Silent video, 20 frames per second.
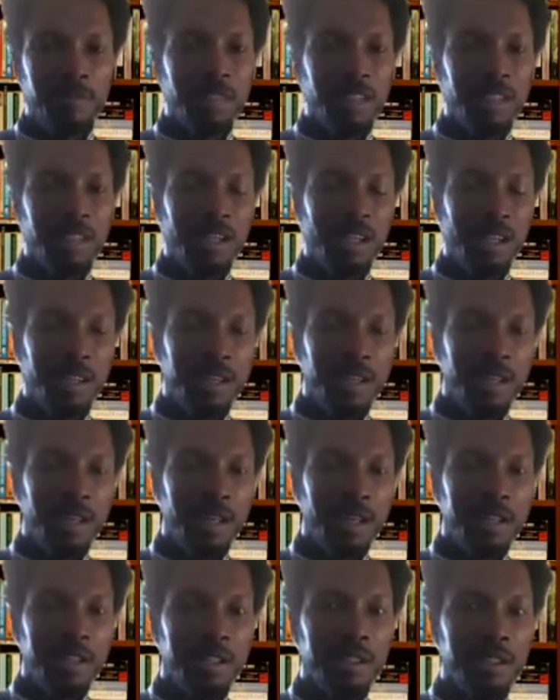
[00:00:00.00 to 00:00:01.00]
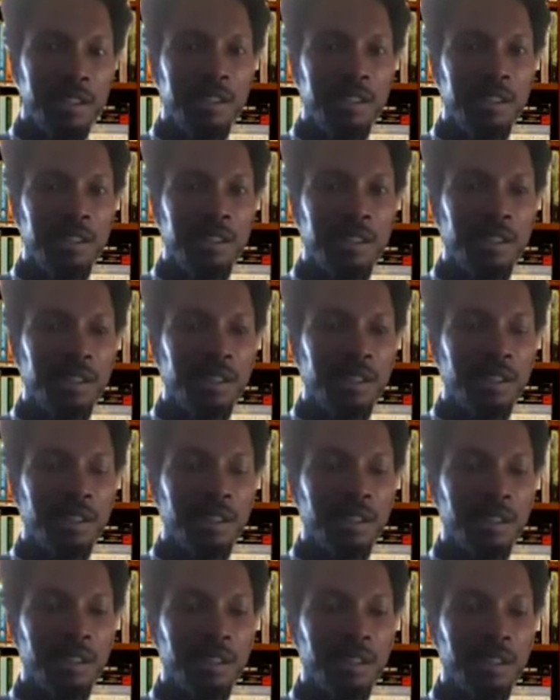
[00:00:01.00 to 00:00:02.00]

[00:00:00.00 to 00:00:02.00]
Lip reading: And then in